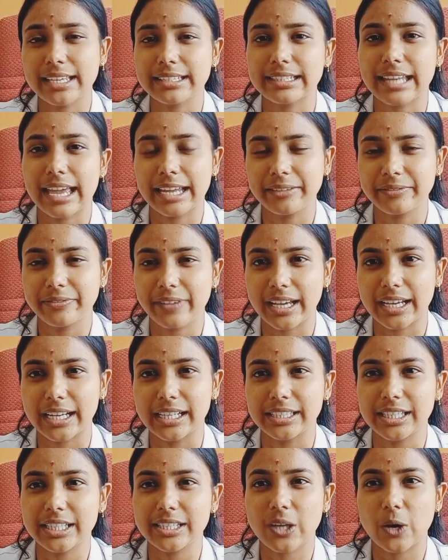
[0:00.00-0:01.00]
has 9
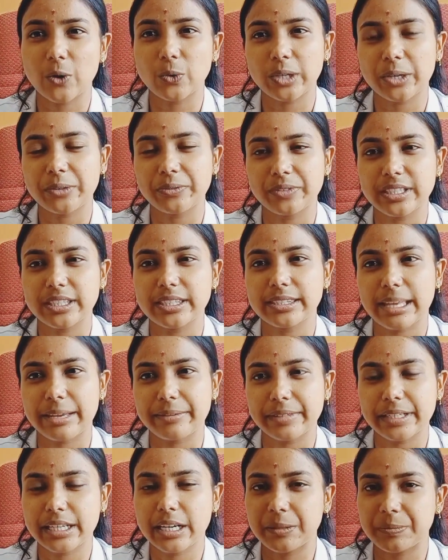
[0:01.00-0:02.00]
faculties, out of which
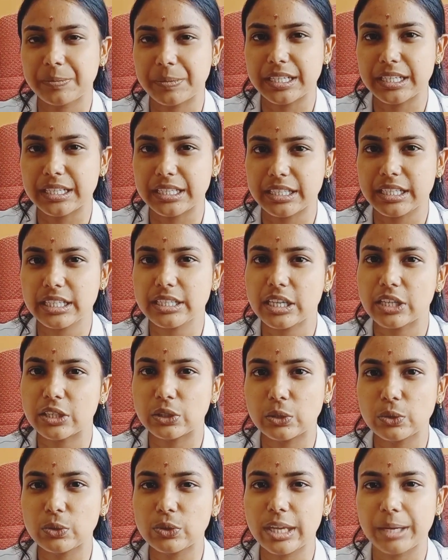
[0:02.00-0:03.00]
7 are PhDs
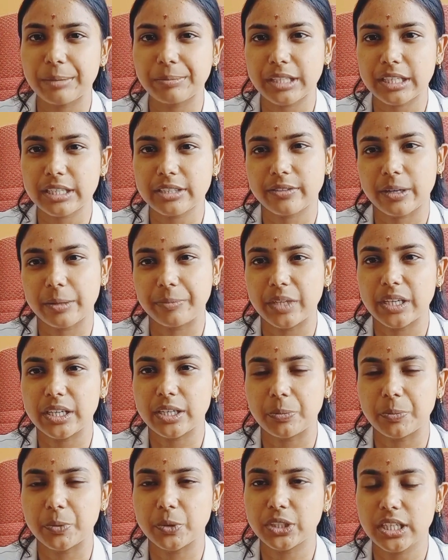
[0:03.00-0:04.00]
and 2 M.Techs from
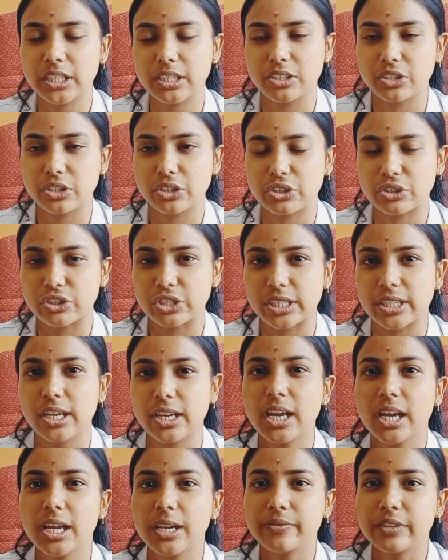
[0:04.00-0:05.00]
a reputed institution.
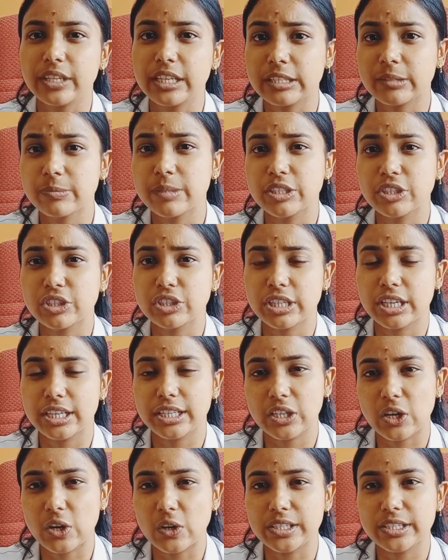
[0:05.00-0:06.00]
V.S.B.
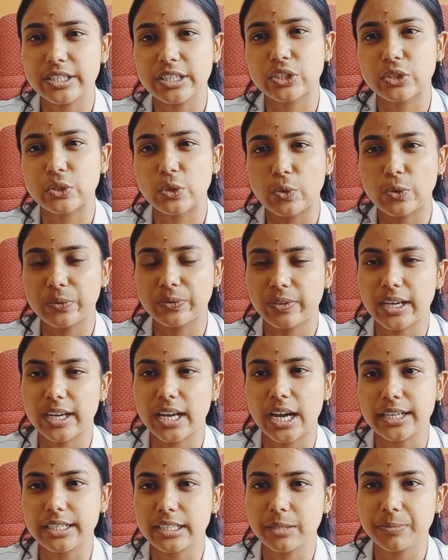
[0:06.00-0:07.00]
Engineering College is known for
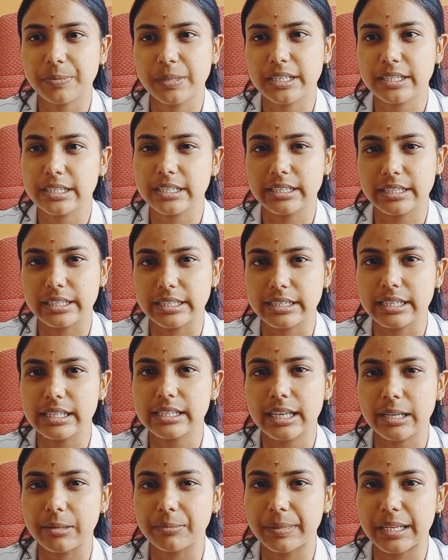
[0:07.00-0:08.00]
100%
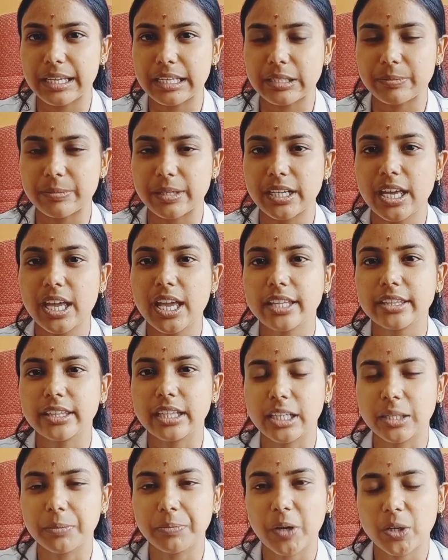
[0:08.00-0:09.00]
result and placement.
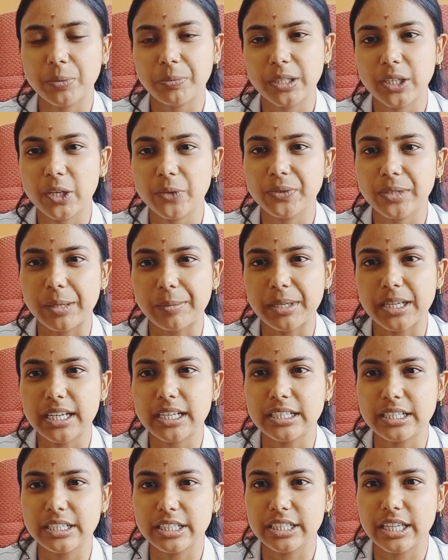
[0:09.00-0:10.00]
The Department of
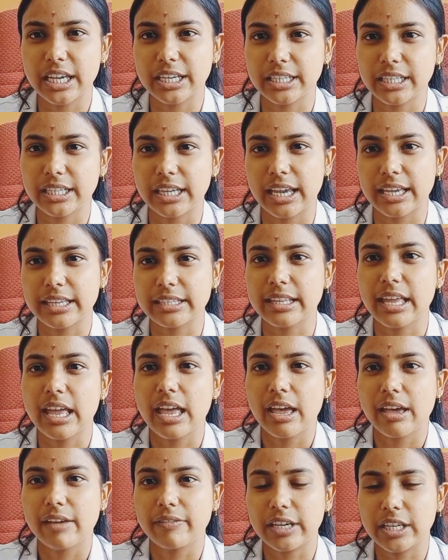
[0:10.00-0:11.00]
Chemical Engineering has
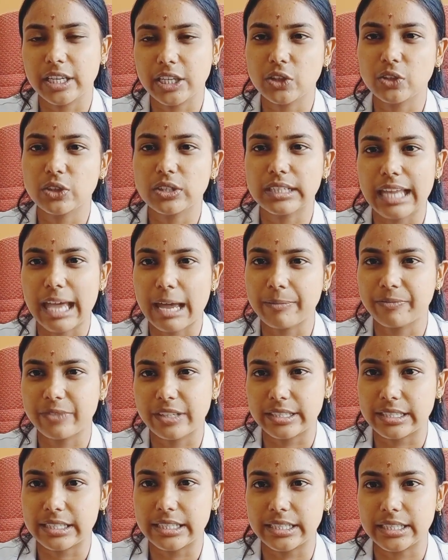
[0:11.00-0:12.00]
very good lab
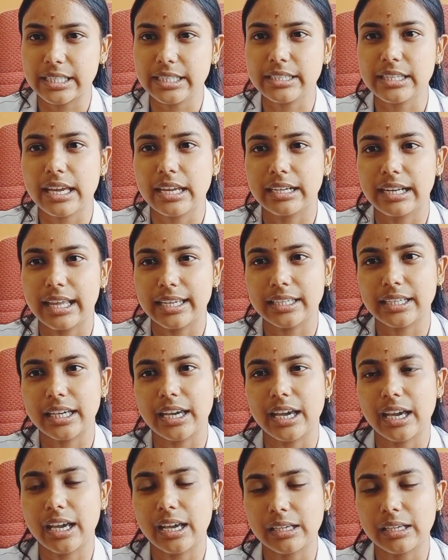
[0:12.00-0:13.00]
facilities like
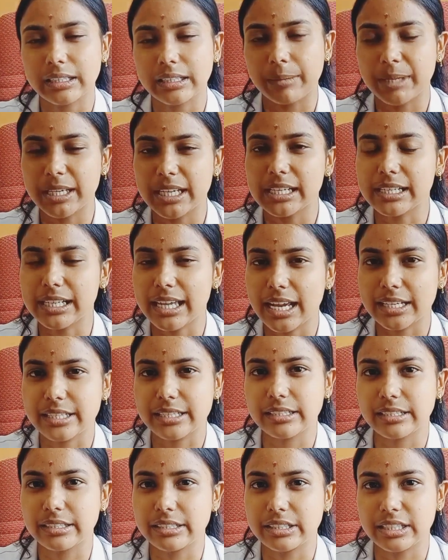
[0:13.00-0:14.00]
Chemical
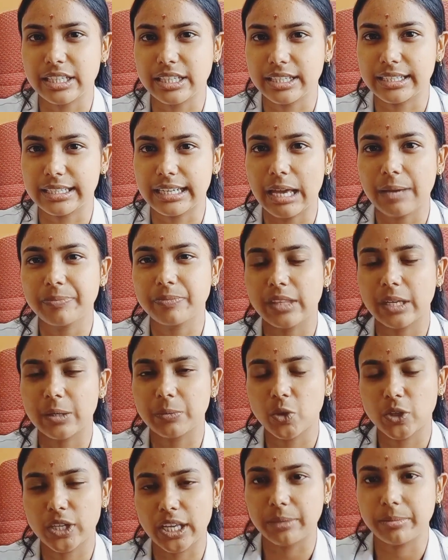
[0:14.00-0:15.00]
Reaction Engineering Lab,
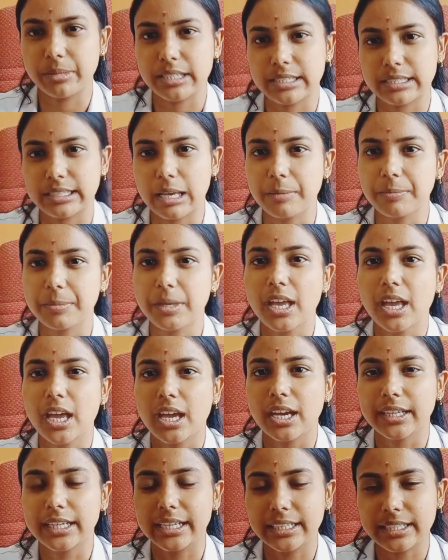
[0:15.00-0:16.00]
Thermodynamics Lab,
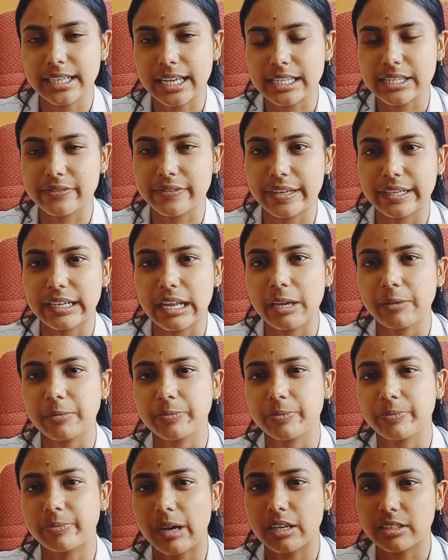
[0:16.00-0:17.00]
Heat Transfer
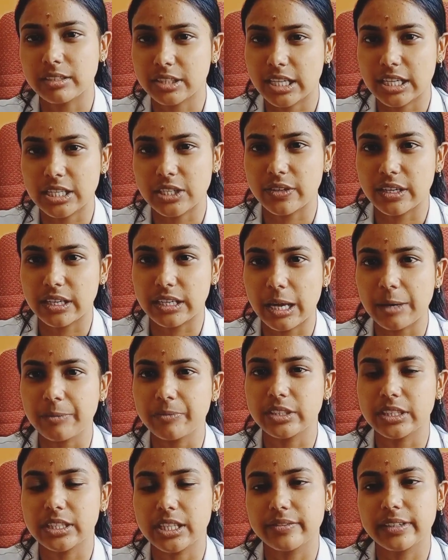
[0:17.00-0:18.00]
Lab, Mass Transfer
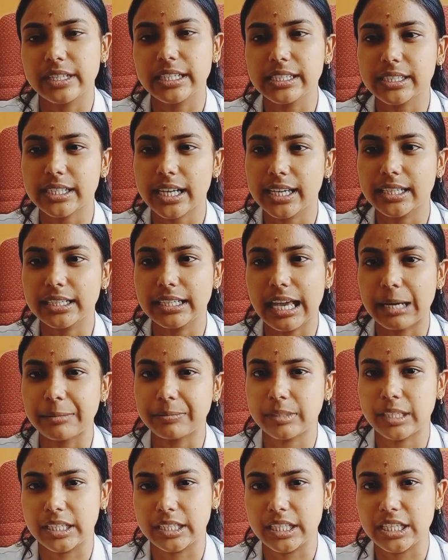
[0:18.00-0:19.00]
Lab with a well-trained lab